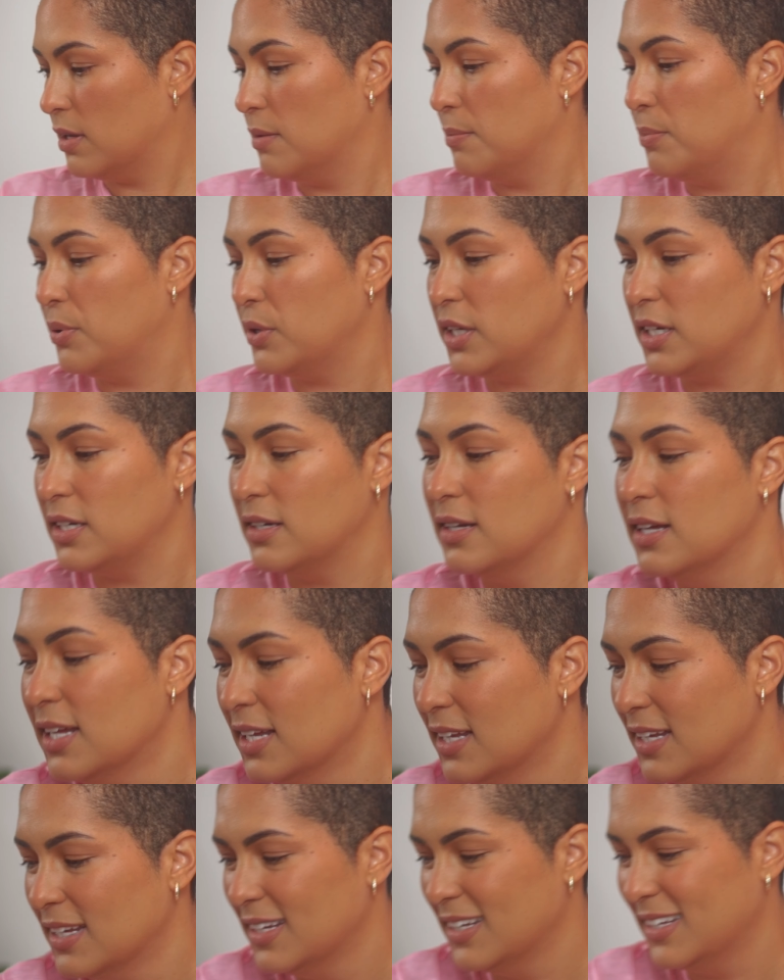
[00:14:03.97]
putting
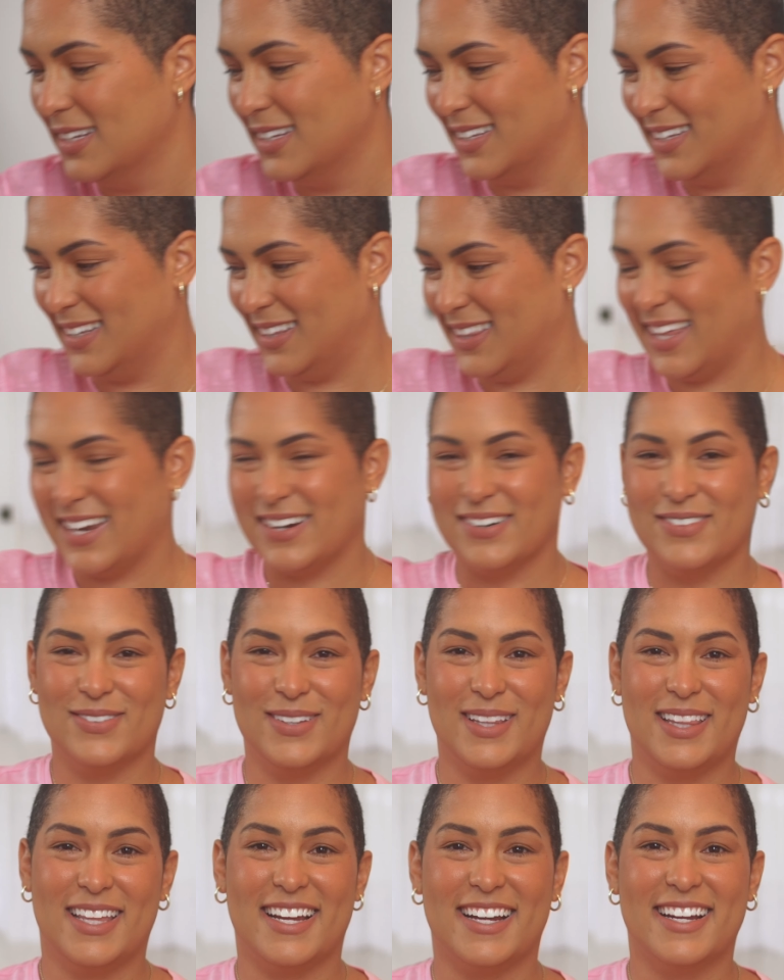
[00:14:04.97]
that
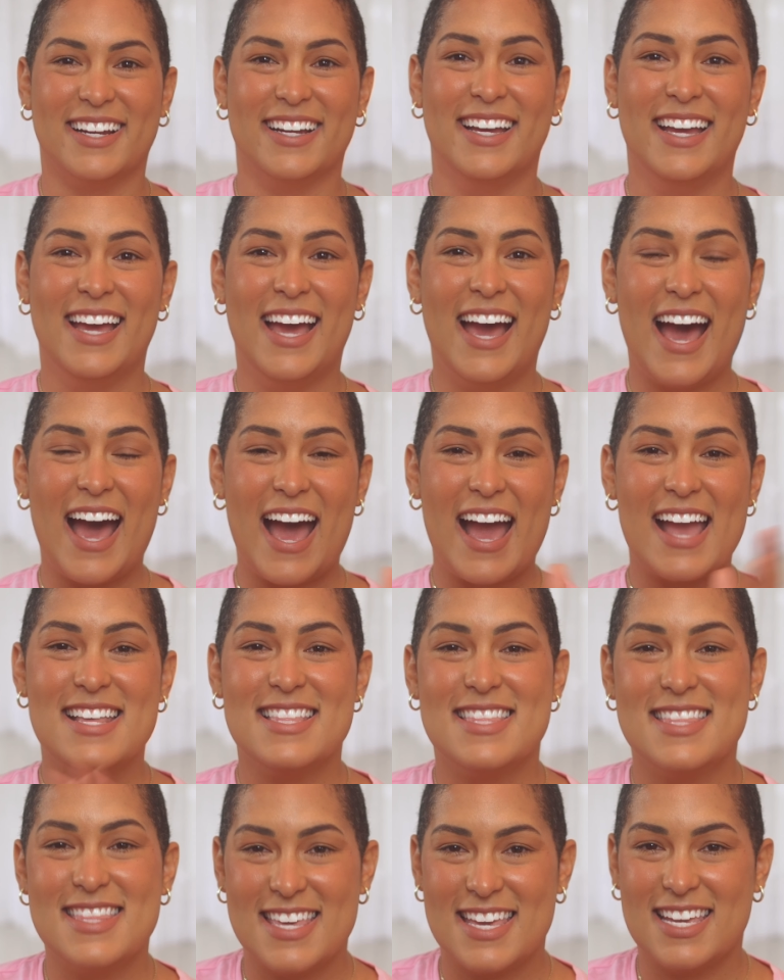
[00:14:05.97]
over there, I
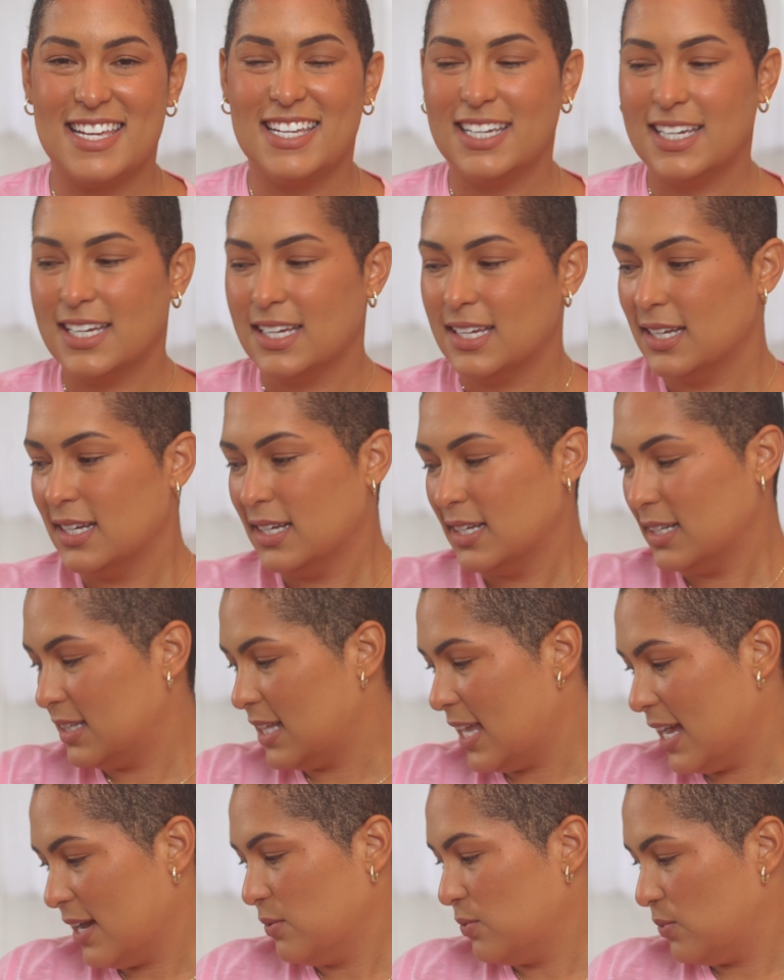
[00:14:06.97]
think
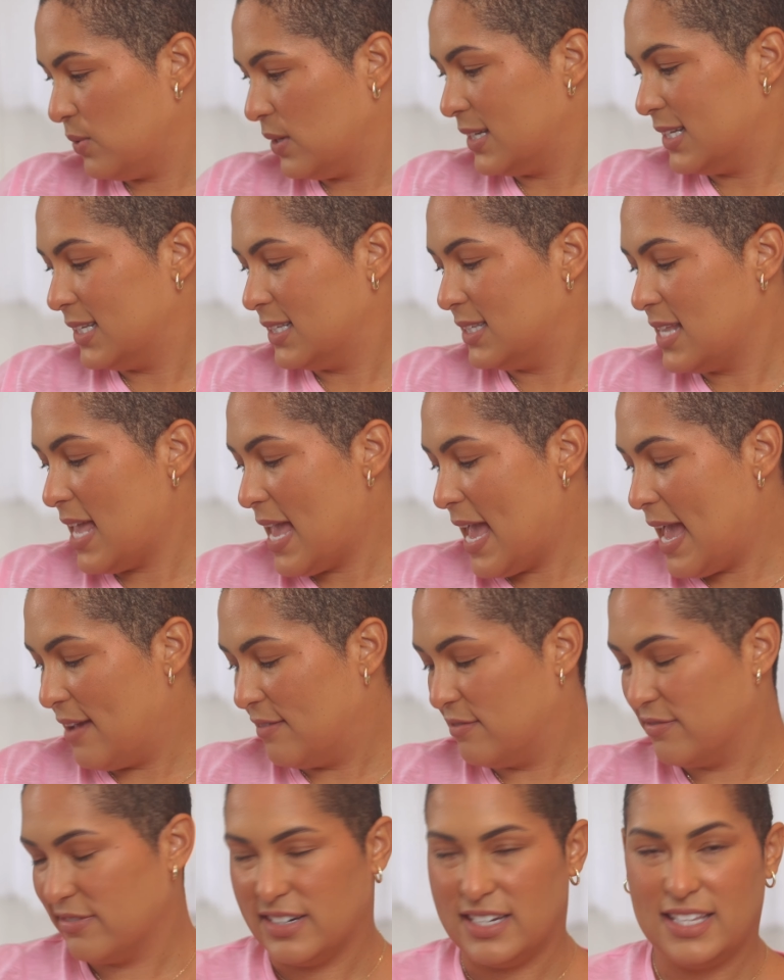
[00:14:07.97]
that was
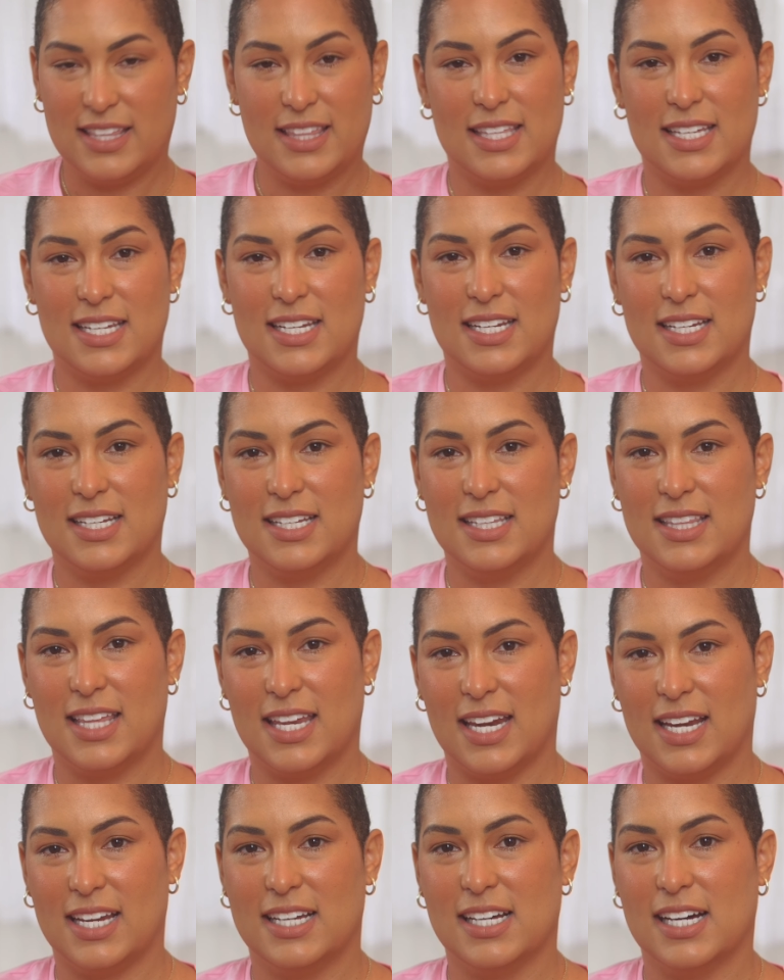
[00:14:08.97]
everything
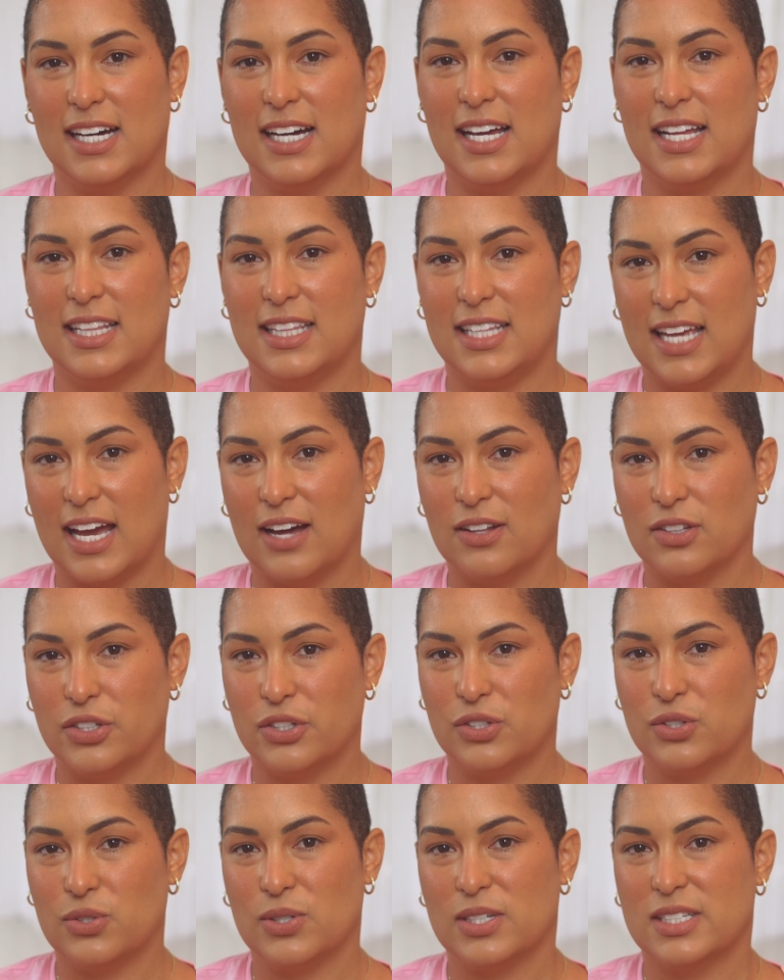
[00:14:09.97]
that I got at the
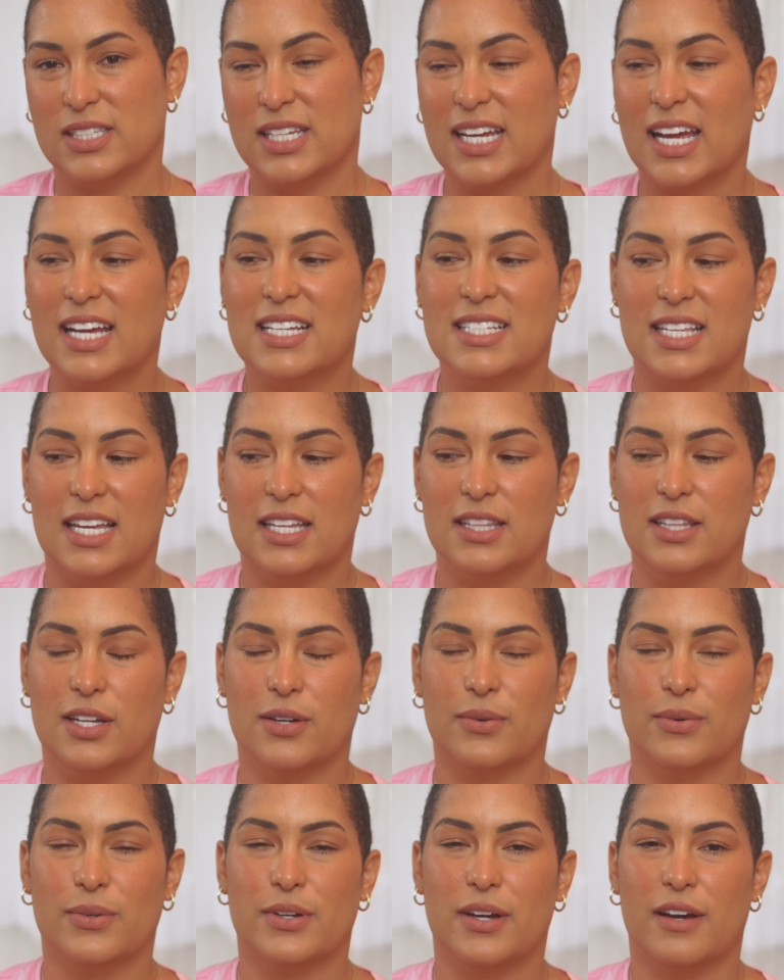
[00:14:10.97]
outlet stores. Like I said,
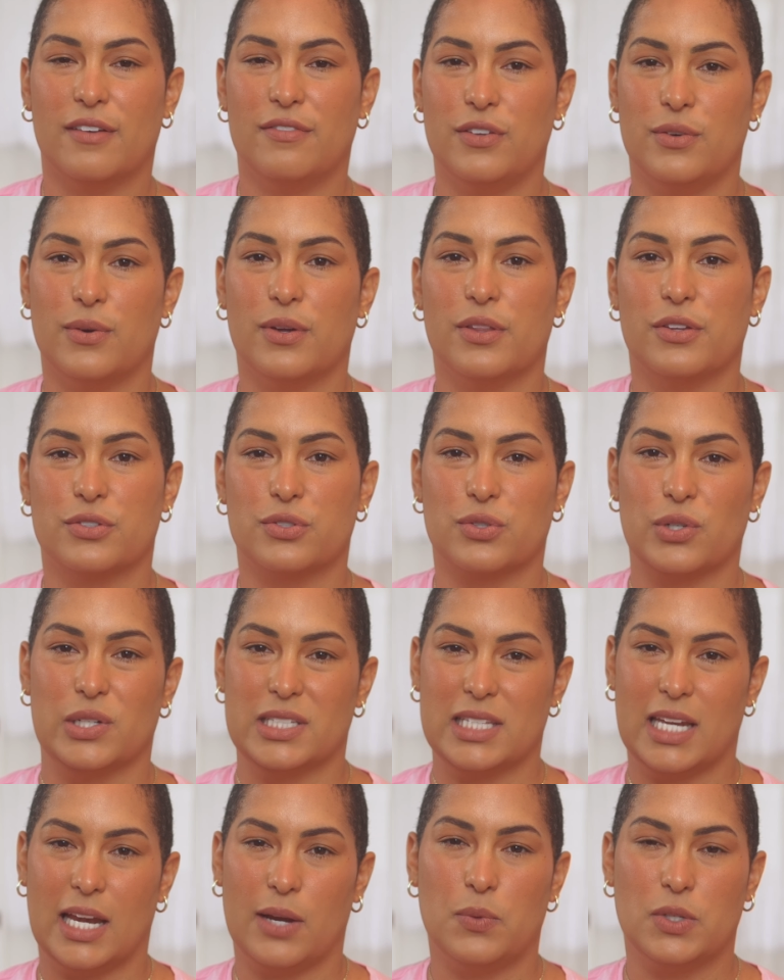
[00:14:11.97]
there were a few other
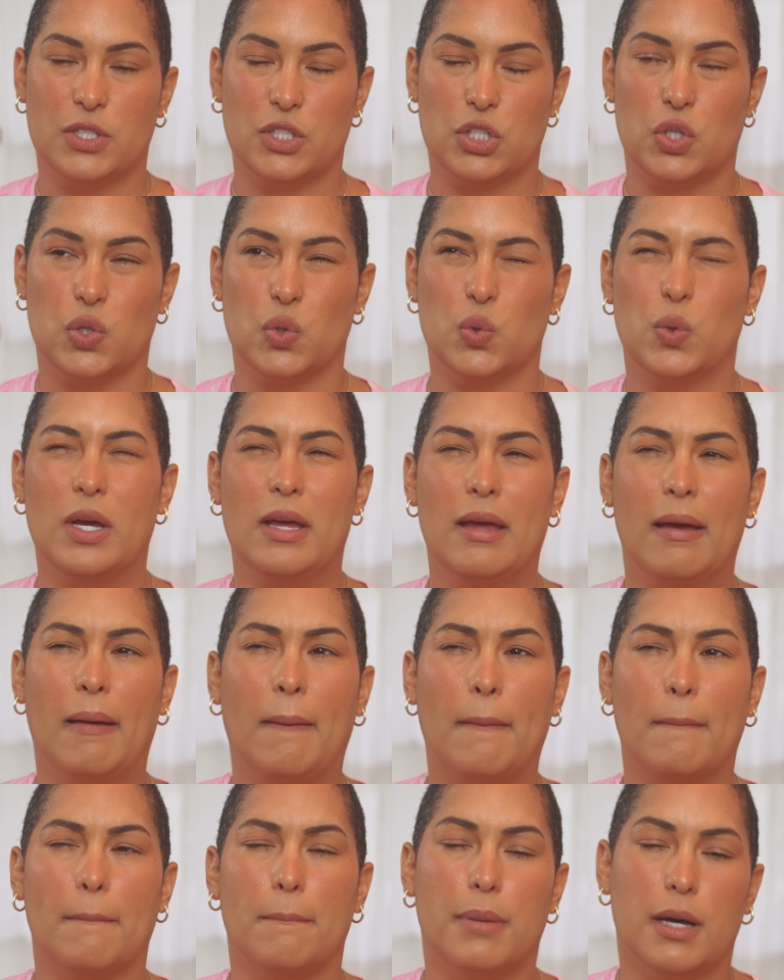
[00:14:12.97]
stores that I went to,
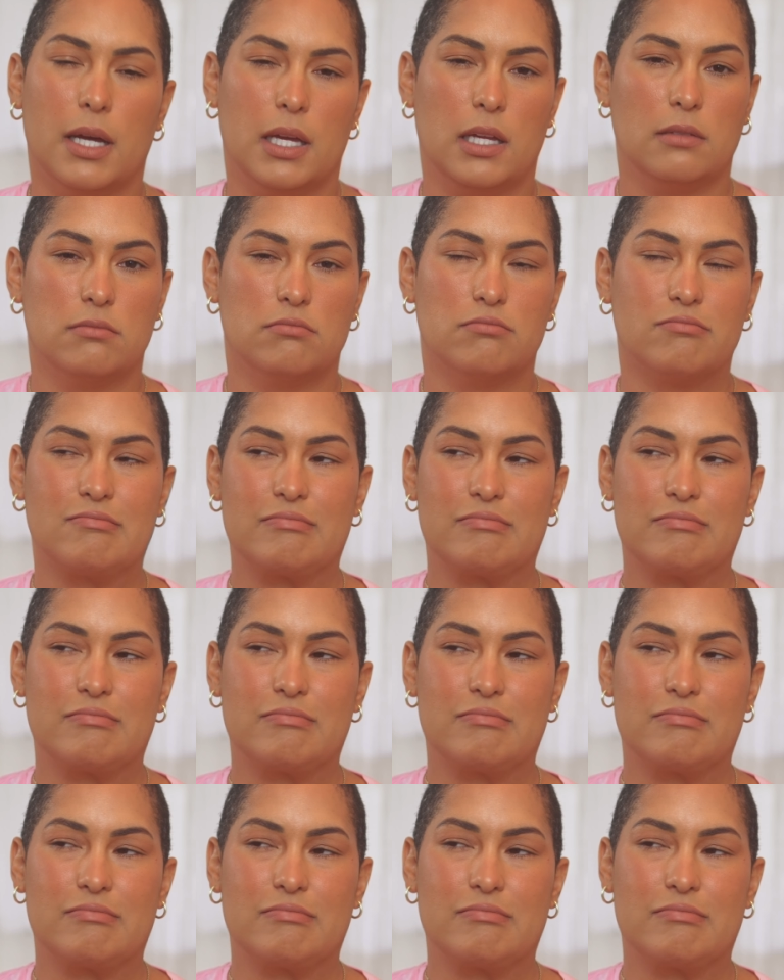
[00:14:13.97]
but